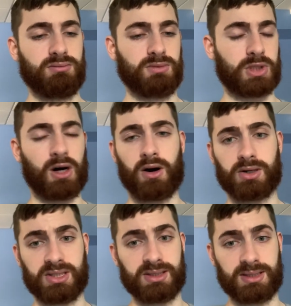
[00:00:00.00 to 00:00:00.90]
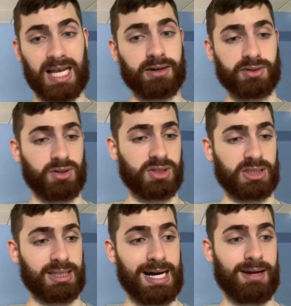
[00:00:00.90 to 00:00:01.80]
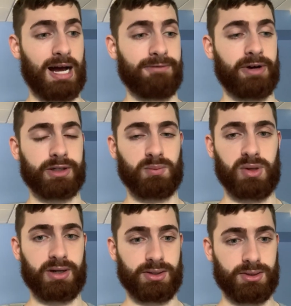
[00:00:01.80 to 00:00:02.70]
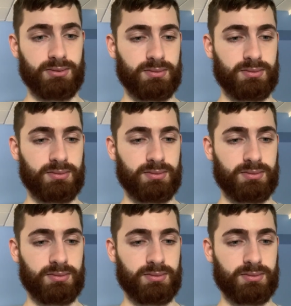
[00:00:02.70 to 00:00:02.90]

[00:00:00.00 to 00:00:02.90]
guards and centers are just not high-value players.